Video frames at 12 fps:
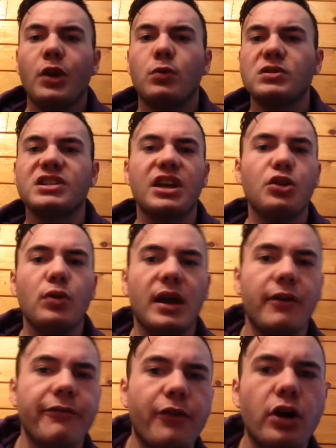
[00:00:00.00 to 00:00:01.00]
we'll say you
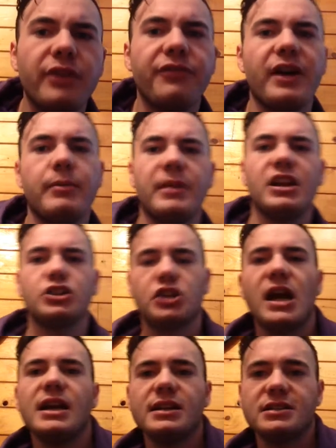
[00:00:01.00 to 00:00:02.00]
get a 45-minute
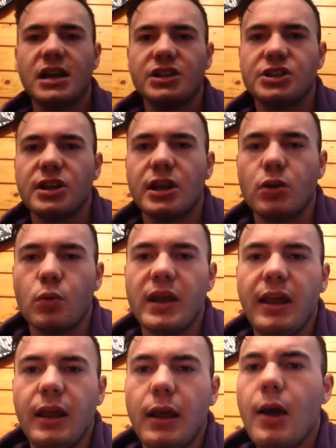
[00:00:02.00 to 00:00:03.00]
training session in a
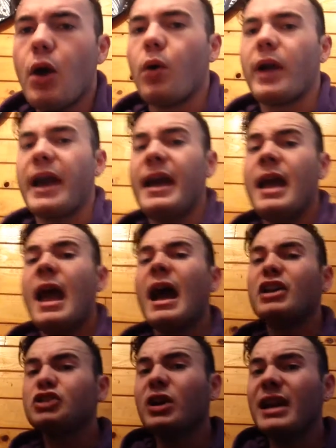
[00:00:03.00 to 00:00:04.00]
week, okay,
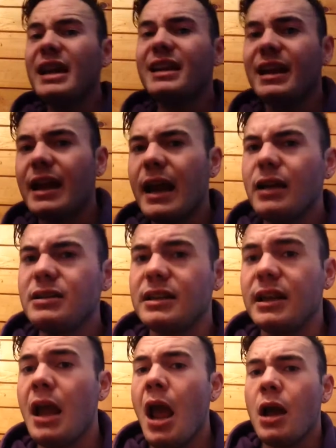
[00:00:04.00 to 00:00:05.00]
and you're eating healthy.